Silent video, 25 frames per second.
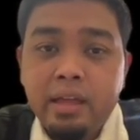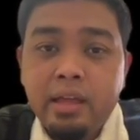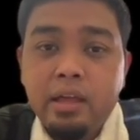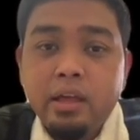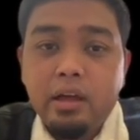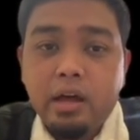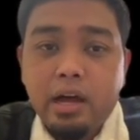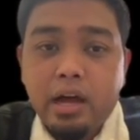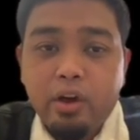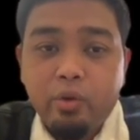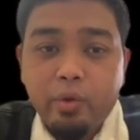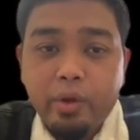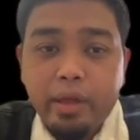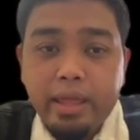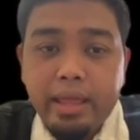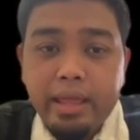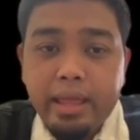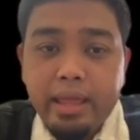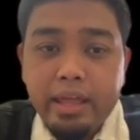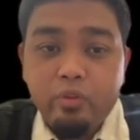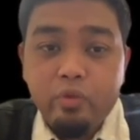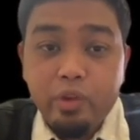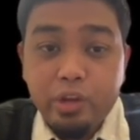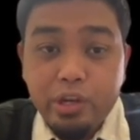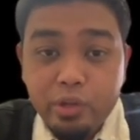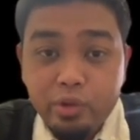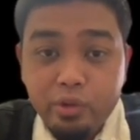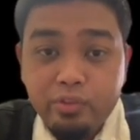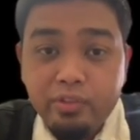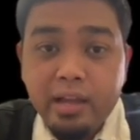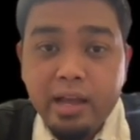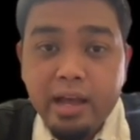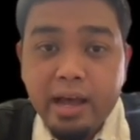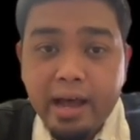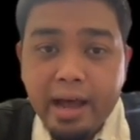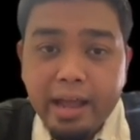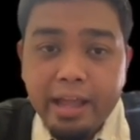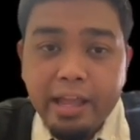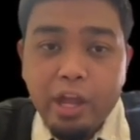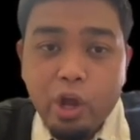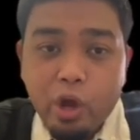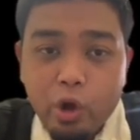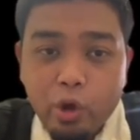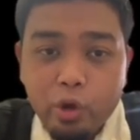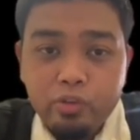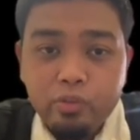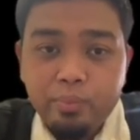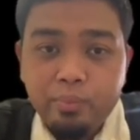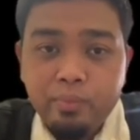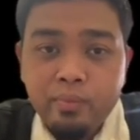ROA and reduce high
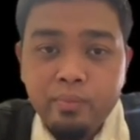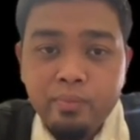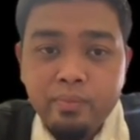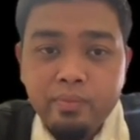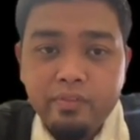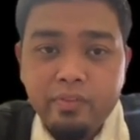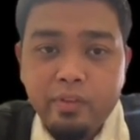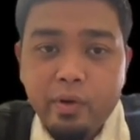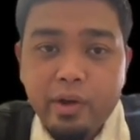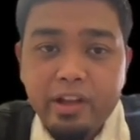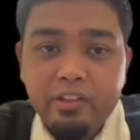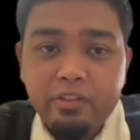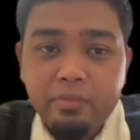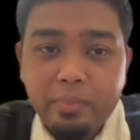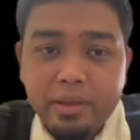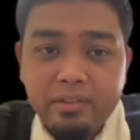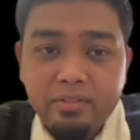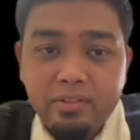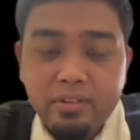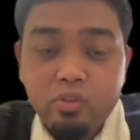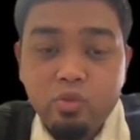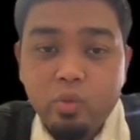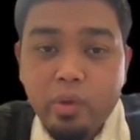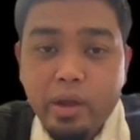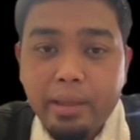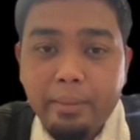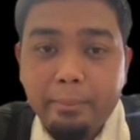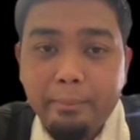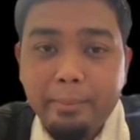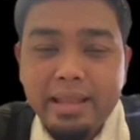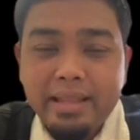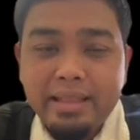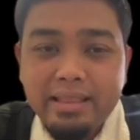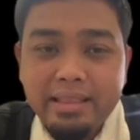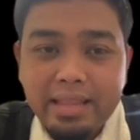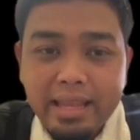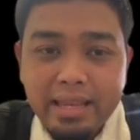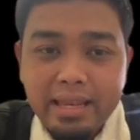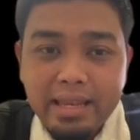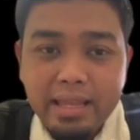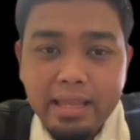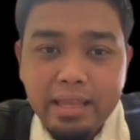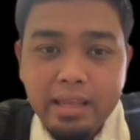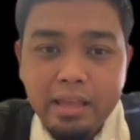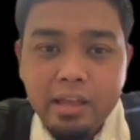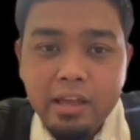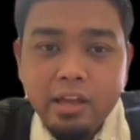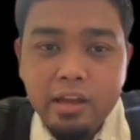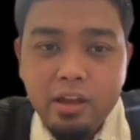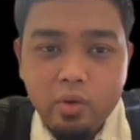costs for expenses while maintaining
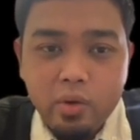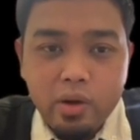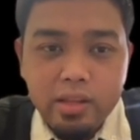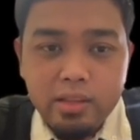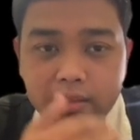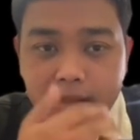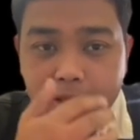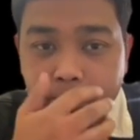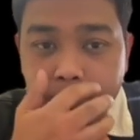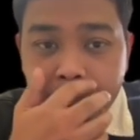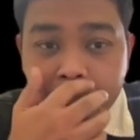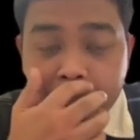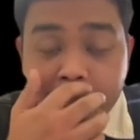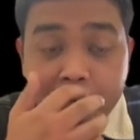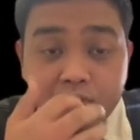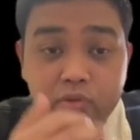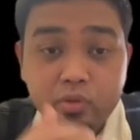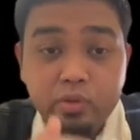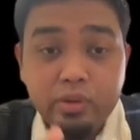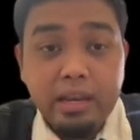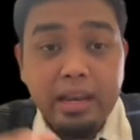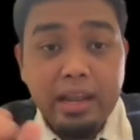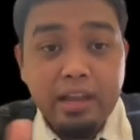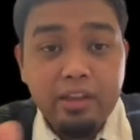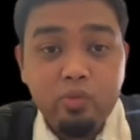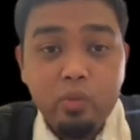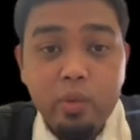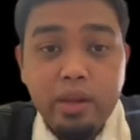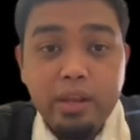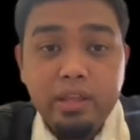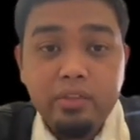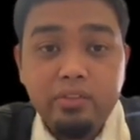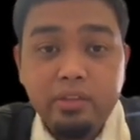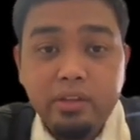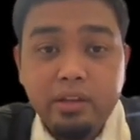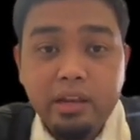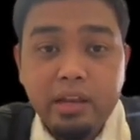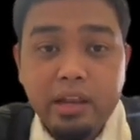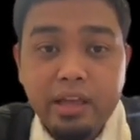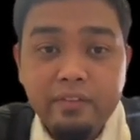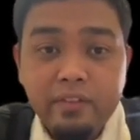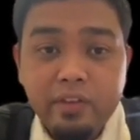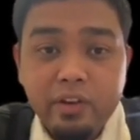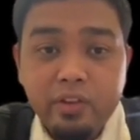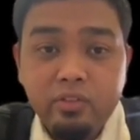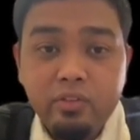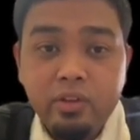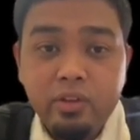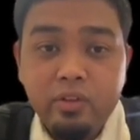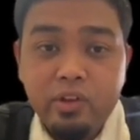quality. So the last one is the
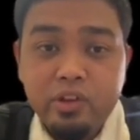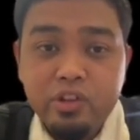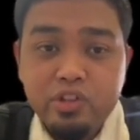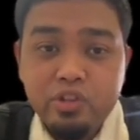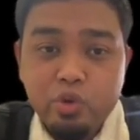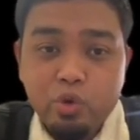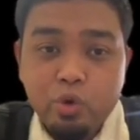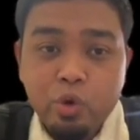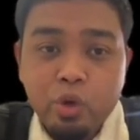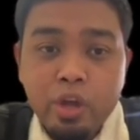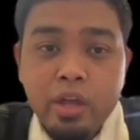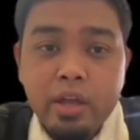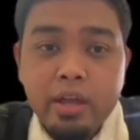leverage ratio.